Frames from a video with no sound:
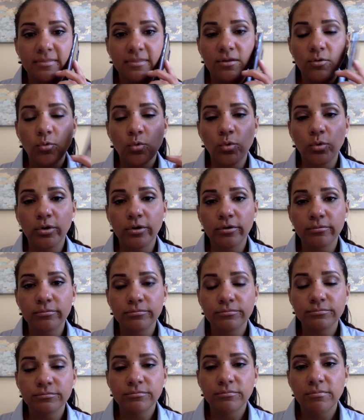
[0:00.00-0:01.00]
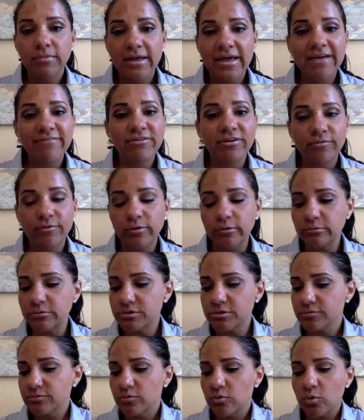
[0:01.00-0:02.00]
or have
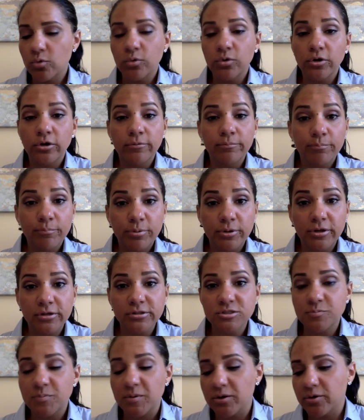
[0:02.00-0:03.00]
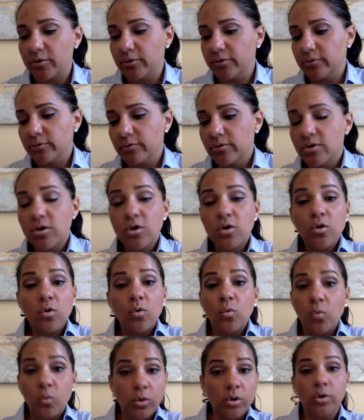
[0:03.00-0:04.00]
headphones, or put it on speaker,
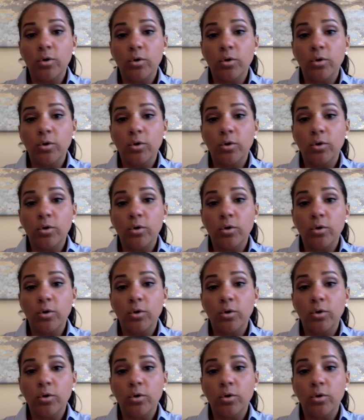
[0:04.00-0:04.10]
or.